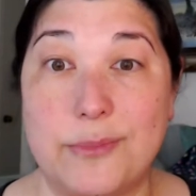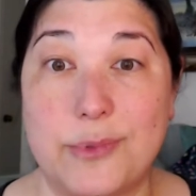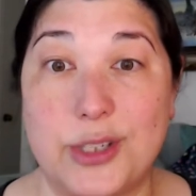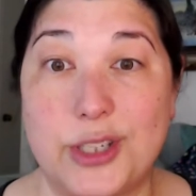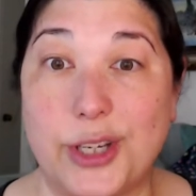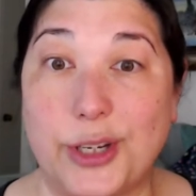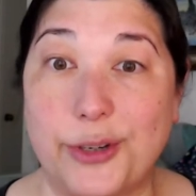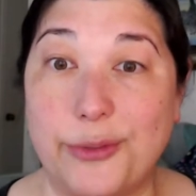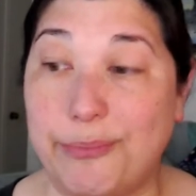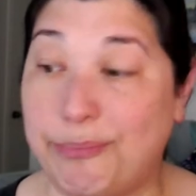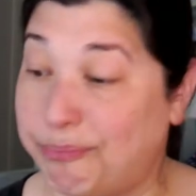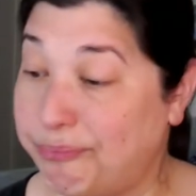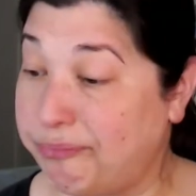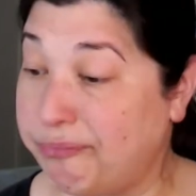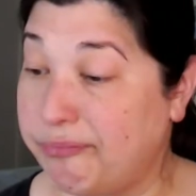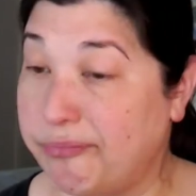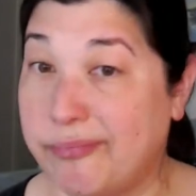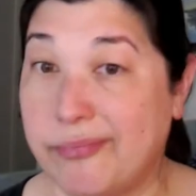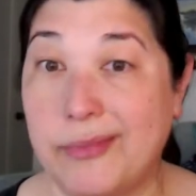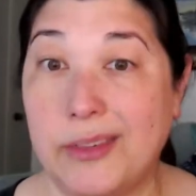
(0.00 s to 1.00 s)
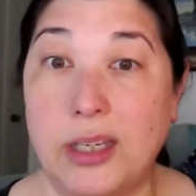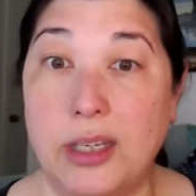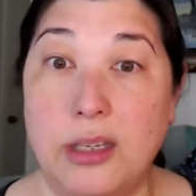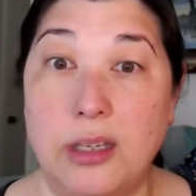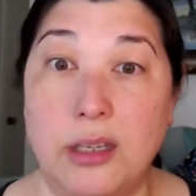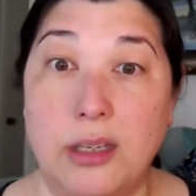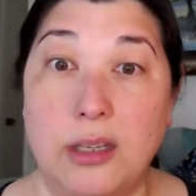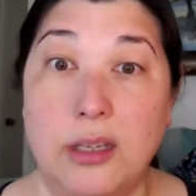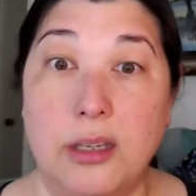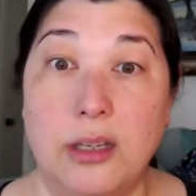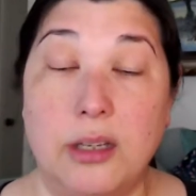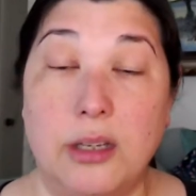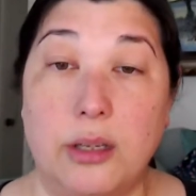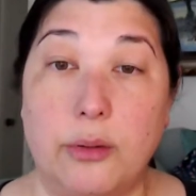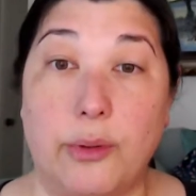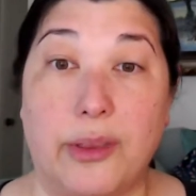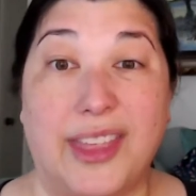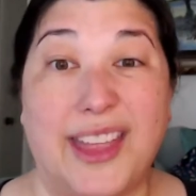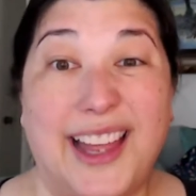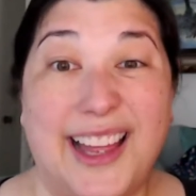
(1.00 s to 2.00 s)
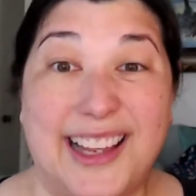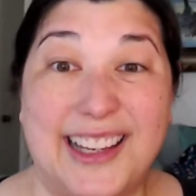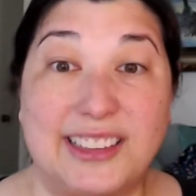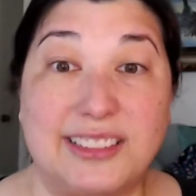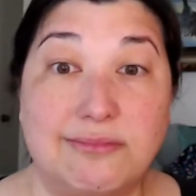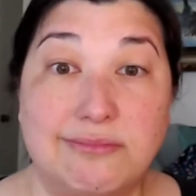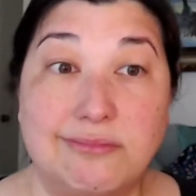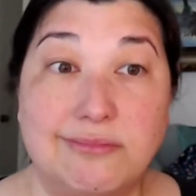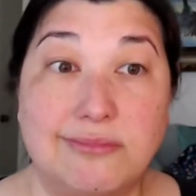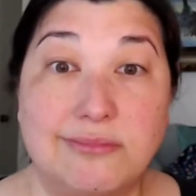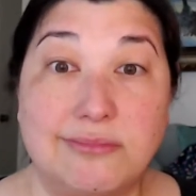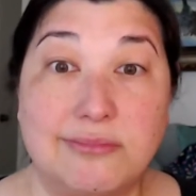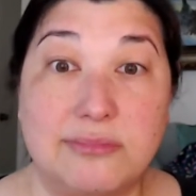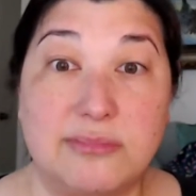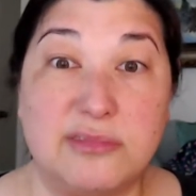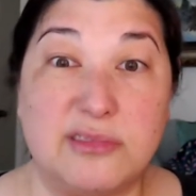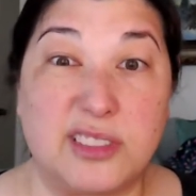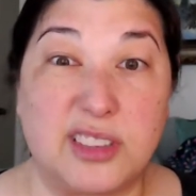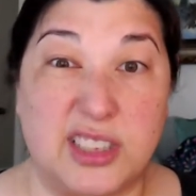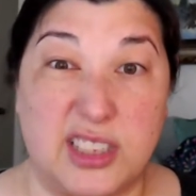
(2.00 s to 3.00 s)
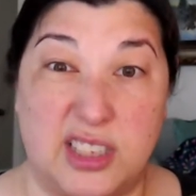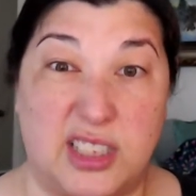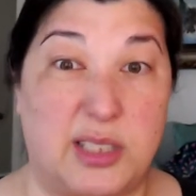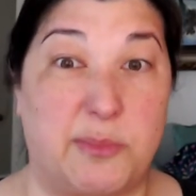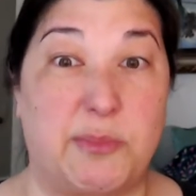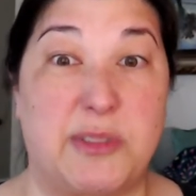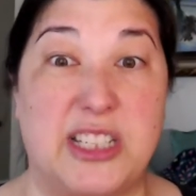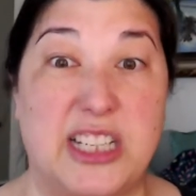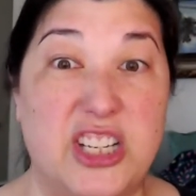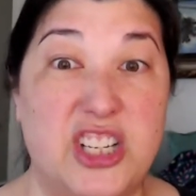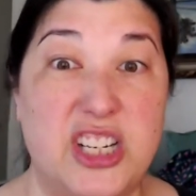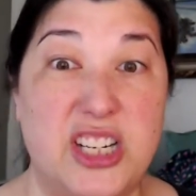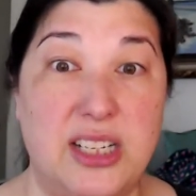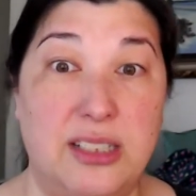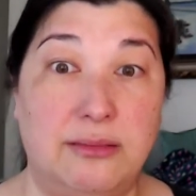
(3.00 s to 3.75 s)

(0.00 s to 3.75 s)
So with that, some stitching.